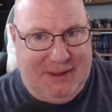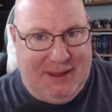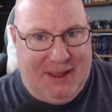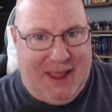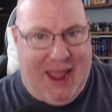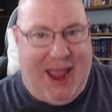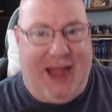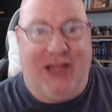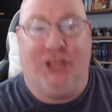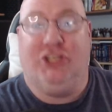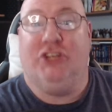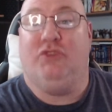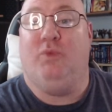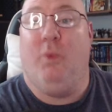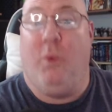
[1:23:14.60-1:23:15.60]
And it
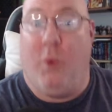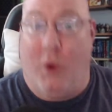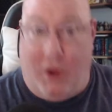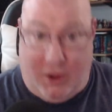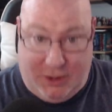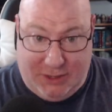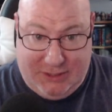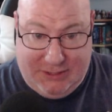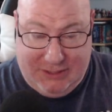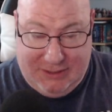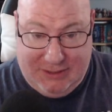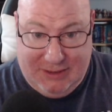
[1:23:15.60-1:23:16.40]
just worked.